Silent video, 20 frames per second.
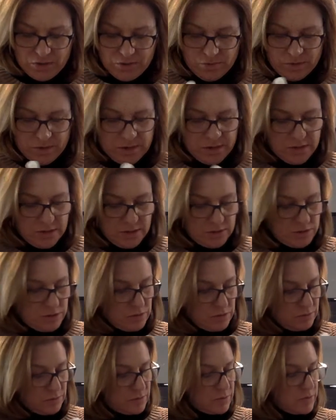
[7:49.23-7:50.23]
1,
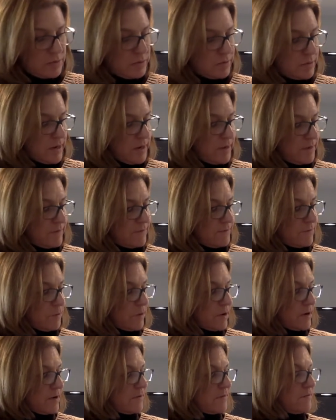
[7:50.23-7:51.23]
2, 3,
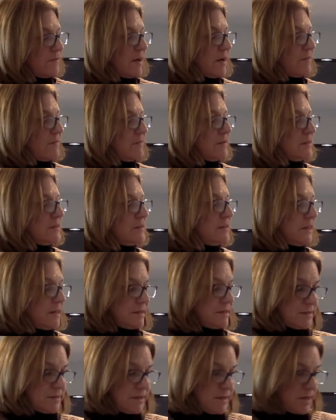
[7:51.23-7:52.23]
4, 5,
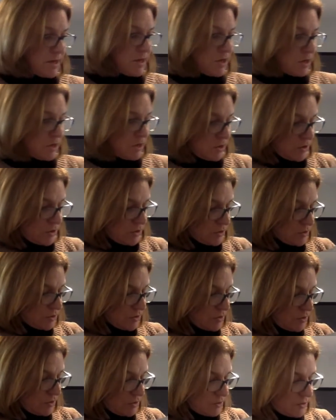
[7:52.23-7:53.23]
6.
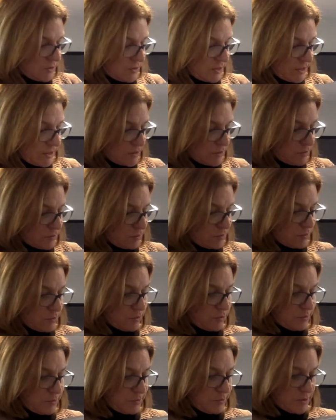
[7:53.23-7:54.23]
So there's 6
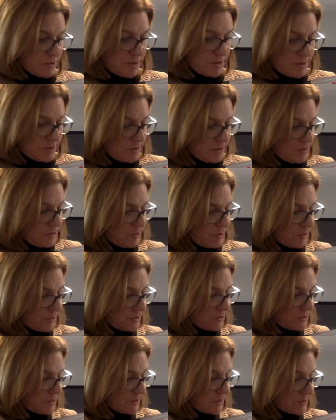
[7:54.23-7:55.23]
groups, or
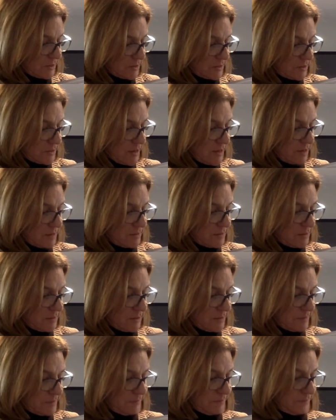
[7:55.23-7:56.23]
6 times,
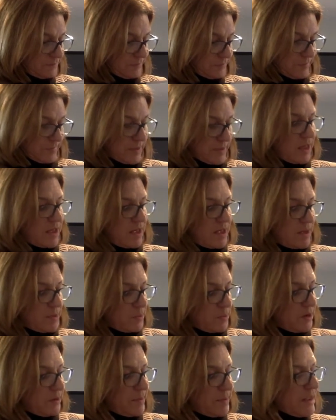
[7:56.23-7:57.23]
and
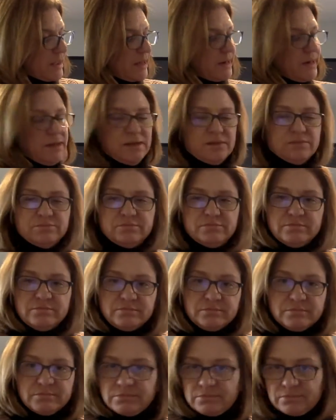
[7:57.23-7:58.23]
what am I adding?
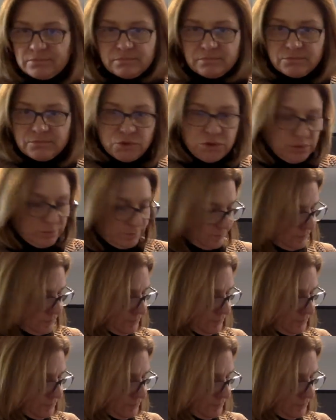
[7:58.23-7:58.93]
2.